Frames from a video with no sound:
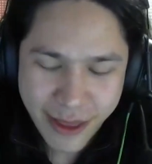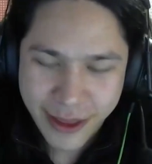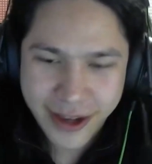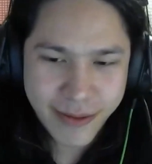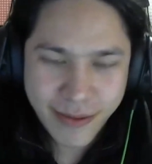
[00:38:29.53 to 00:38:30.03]

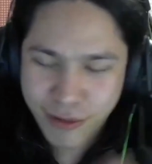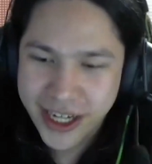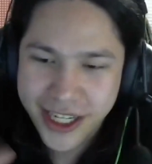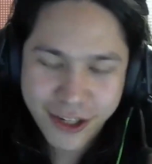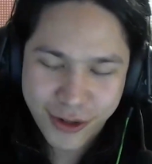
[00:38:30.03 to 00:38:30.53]
the
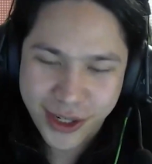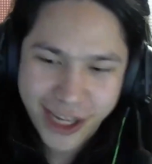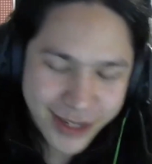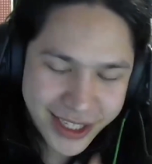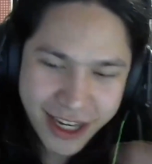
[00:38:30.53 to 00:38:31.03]
pre-industrial
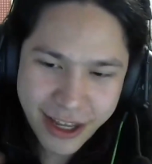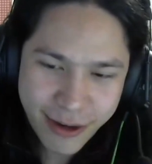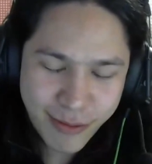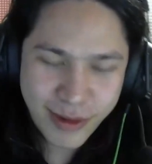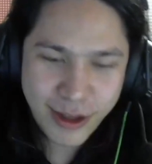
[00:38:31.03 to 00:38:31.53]
levels that they
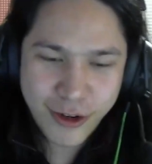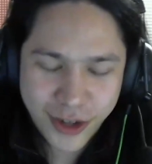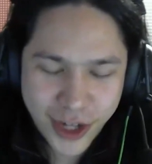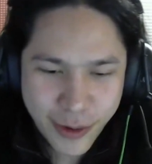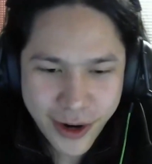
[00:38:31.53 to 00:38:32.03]

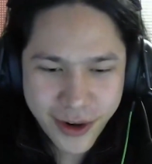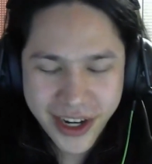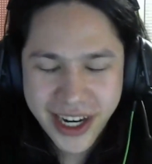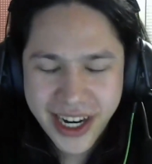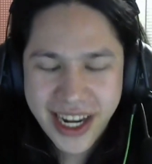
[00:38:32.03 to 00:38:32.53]
usually quote.
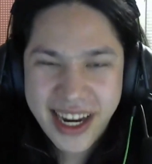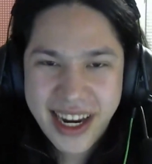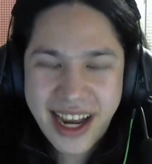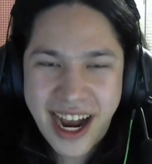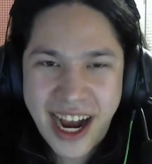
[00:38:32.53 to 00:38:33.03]

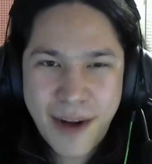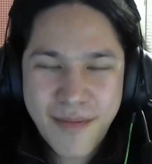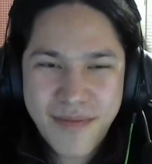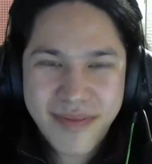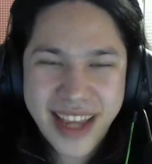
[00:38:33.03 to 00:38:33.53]

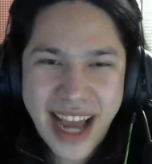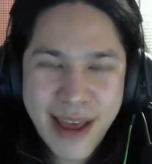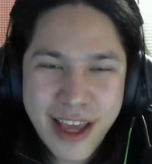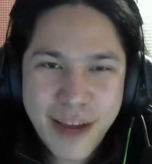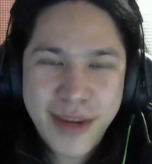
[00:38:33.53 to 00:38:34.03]
I
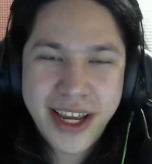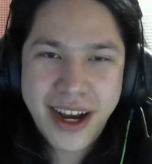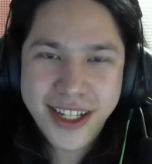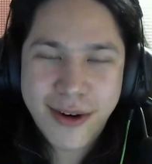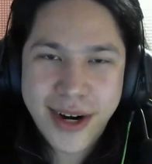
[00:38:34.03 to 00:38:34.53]
think
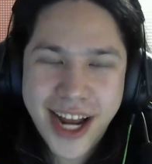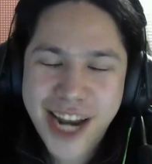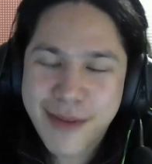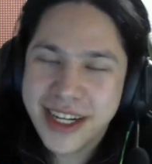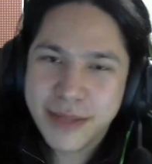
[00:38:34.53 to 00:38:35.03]
because our
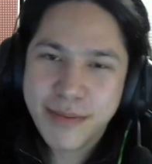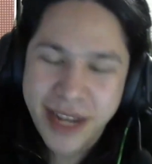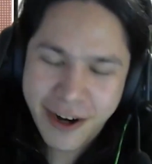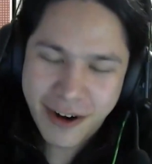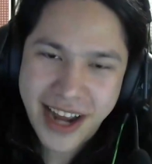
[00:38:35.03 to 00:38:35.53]
economy is
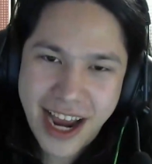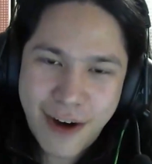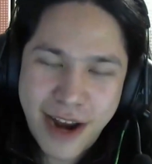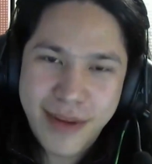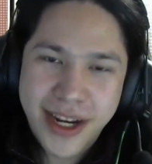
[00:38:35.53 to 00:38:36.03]
bigger now
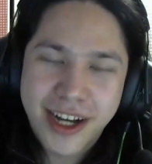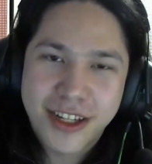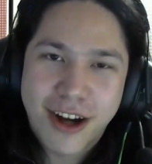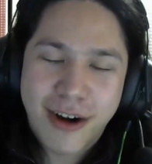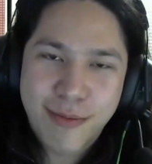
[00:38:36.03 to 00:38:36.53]
and
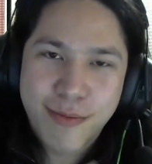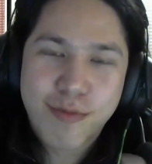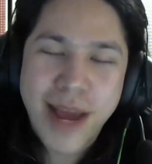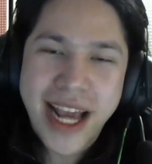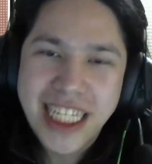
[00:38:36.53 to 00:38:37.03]
because our
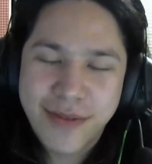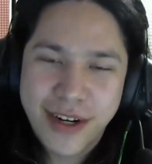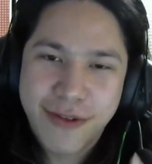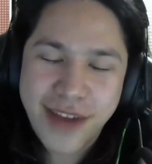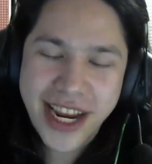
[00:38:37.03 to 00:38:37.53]
pace of
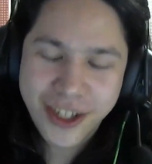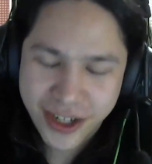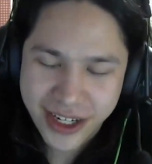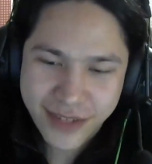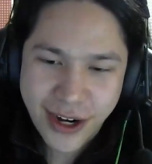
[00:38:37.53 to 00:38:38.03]

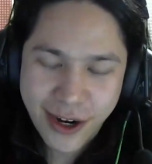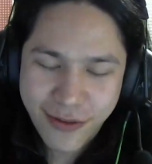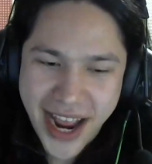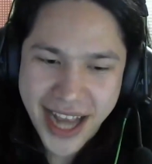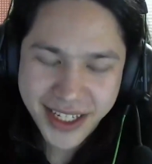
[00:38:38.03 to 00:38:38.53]
innovation is very
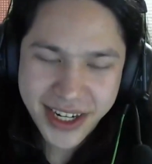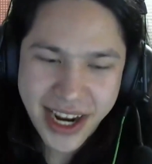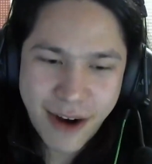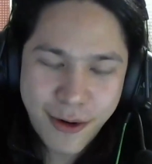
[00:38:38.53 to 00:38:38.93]
fast now,